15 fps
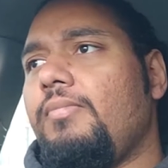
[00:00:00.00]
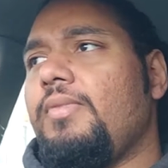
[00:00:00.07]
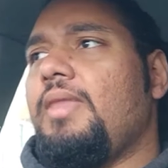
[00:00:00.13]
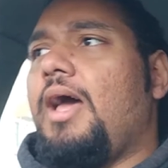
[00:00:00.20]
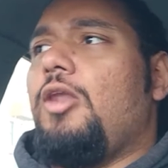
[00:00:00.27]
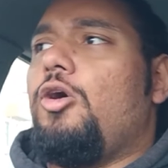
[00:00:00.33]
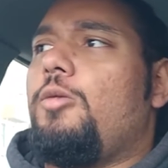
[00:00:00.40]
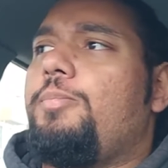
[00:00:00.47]

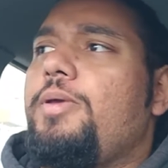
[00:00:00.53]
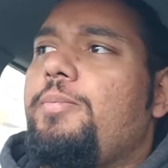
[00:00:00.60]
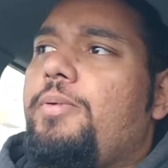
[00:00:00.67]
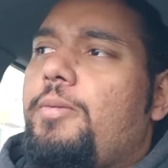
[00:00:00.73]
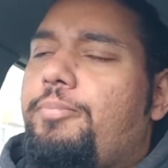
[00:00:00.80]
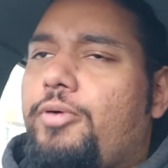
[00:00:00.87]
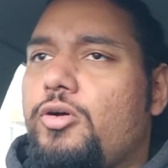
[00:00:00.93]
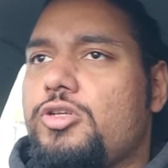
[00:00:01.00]
Now a lot of
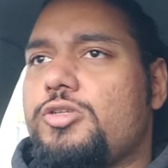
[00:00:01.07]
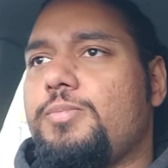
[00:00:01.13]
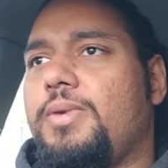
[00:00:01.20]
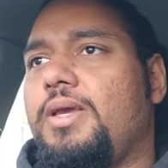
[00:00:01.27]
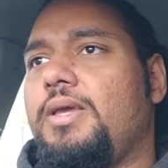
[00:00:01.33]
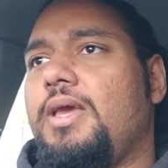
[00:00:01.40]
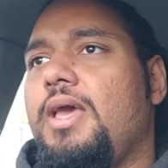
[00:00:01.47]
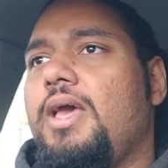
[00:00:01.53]
people approach
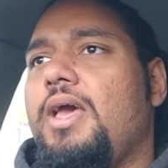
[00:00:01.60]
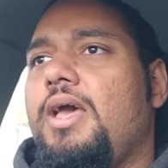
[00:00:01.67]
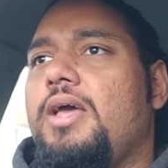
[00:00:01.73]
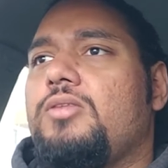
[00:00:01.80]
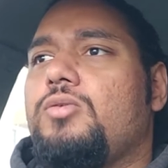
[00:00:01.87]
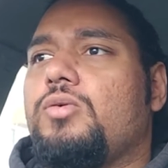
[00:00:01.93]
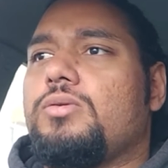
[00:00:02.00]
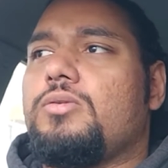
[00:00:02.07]
me,
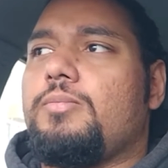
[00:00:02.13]
talk